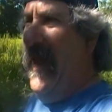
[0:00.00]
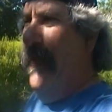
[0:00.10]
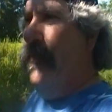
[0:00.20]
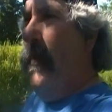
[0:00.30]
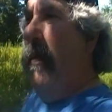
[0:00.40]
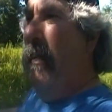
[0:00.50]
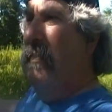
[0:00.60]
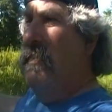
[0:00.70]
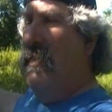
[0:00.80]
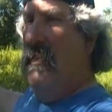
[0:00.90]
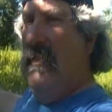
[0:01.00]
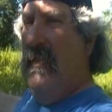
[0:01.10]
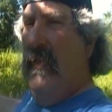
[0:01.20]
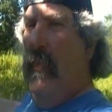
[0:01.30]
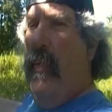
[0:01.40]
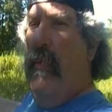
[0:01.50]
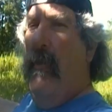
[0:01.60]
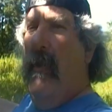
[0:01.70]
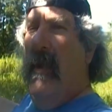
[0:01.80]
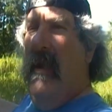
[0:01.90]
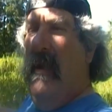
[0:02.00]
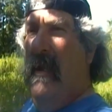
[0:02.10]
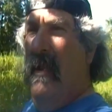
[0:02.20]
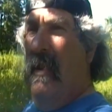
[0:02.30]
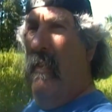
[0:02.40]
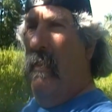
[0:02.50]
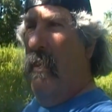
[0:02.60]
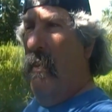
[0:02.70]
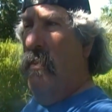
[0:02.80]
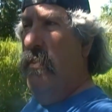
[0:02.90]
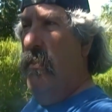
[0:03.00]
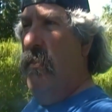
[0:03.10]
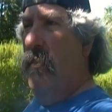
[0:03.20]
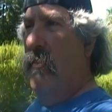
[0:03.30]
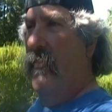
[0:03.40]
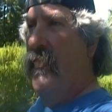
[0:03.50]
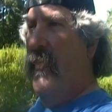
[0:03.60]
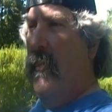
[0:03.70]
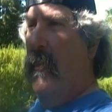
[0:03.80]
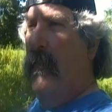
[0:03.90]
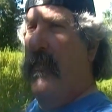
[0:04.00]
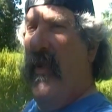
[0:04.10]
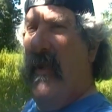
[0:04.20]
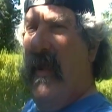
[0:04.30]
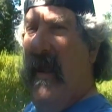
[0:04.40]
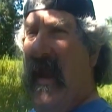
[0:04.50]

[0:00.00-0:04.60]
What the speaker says: have fought in the war or served,